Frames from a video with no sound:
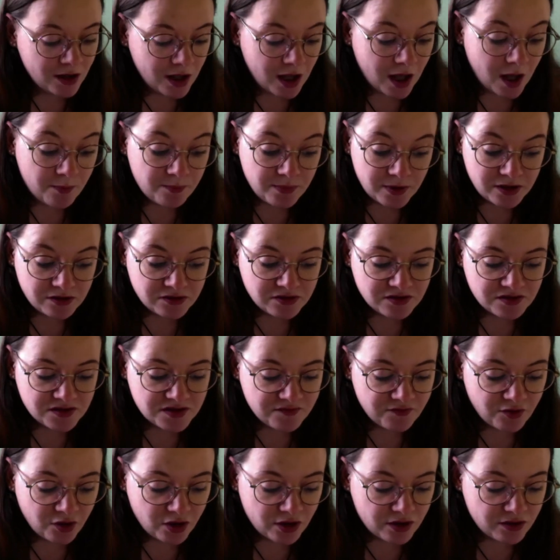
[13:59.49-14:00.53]
Abundance
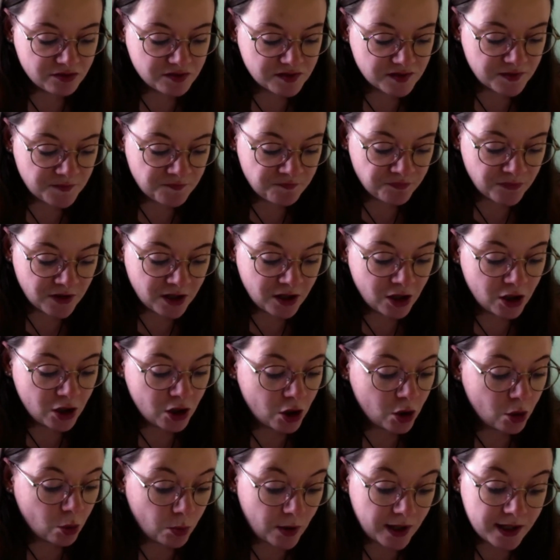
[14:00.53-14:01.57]
follows.
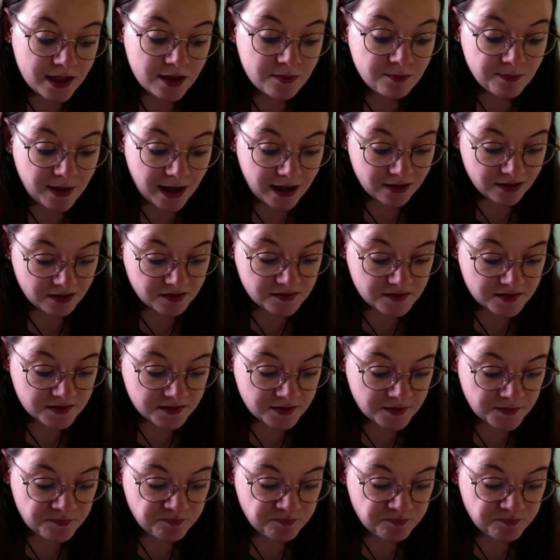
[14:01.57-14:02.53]
When in balance,